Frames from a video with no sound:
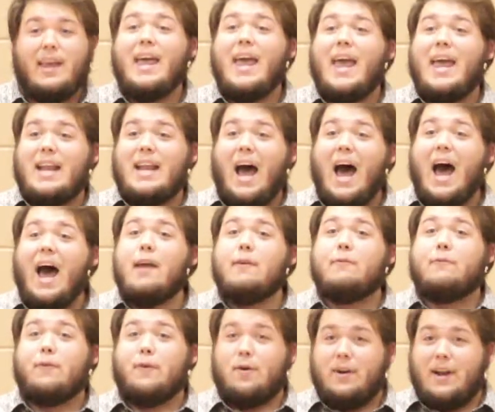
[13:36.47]
An eye
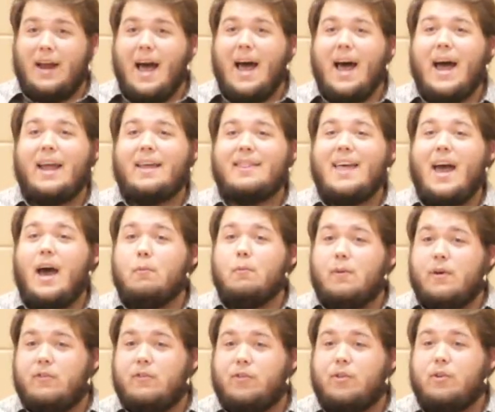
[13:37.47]
for an eye. That
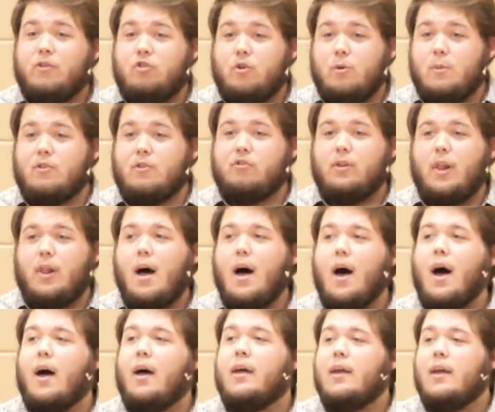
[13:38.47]
was the Jewish
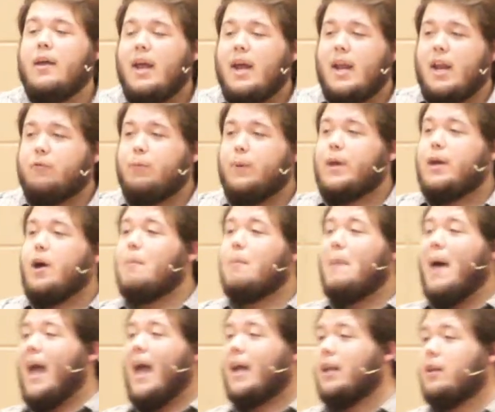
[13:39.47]
law. And if we go
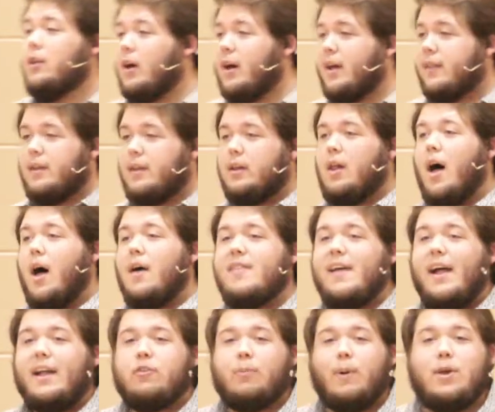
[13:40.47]
back and look at the law,
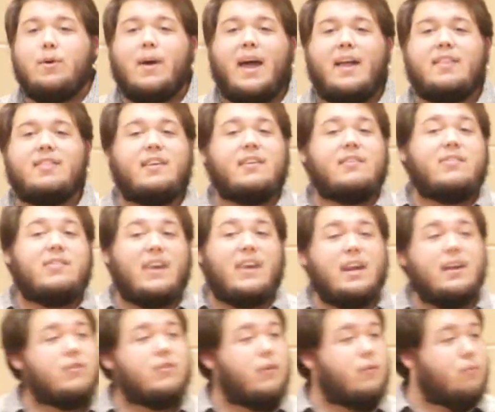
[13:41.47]
that's why you had these
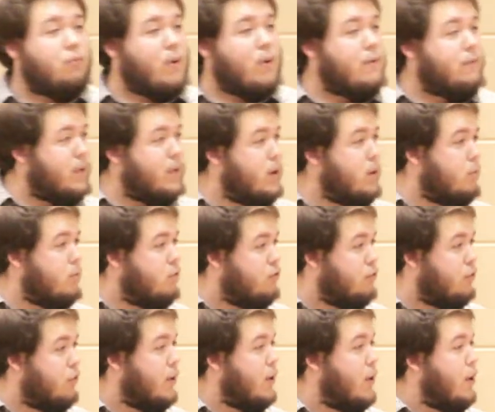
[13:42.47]
cities of
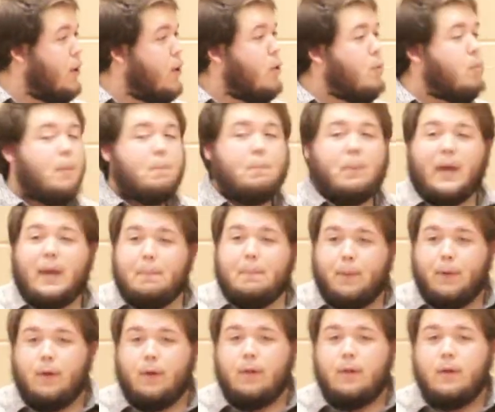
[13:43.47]
refuge, where
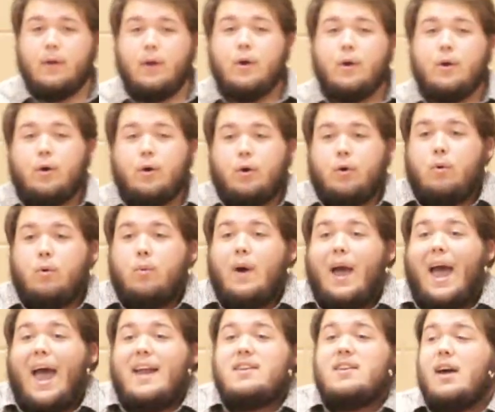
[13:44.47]
people who
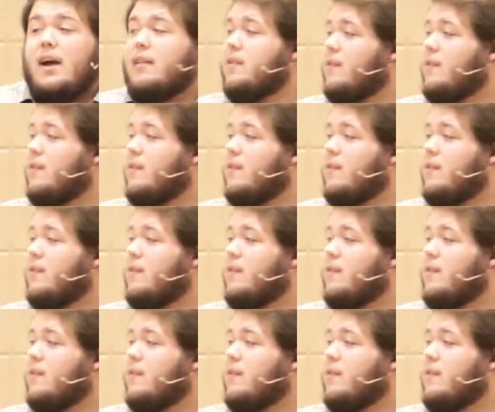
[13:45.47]
had done